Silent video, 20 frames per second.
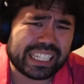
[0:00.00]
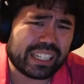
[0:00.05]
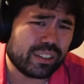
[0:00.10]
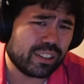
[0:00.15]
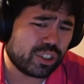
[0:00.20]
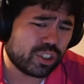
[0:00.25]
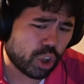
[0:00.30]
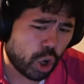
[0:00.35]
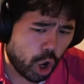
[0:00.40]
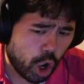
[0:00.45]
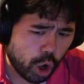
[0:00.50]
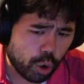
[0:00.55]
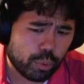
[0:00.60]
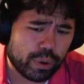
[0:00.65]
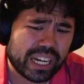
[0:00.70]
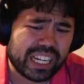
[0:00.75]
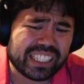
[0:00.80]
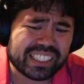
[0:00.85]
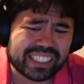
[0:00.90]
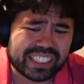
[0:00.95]
Now, this is
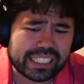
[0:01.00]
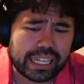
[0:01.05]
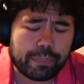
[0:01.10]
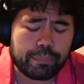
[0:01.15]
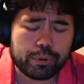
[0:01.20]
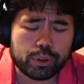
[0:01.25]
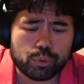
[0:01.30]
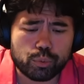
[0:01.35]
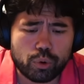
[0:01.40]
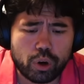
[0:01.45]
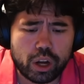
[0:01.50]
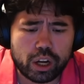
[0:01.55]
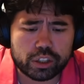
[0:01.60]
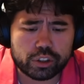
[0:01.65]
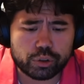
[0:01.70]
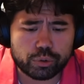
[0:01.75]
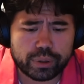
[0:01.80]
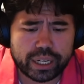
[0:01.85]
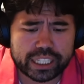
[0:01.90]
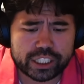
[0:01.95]
already a step in the wrong
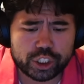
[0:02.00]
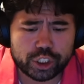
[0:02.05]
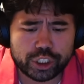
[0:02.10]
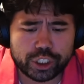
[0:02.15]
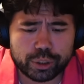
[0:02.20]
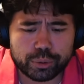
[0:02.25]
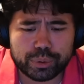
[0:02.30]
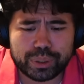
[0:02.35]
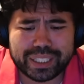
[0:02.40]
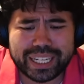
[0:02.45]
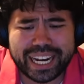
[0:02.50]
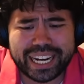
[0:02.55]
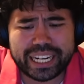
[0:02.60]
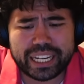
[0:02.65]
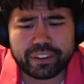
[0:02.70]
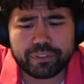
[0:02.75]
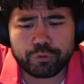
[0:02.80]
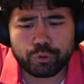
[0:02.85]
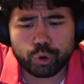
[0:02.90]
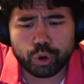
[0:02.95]
direction here with knight
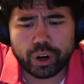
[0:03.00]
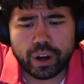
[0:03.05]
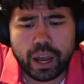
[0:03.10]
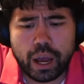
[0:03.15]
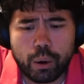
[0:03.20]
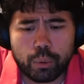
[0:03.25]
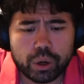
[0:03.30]
a4.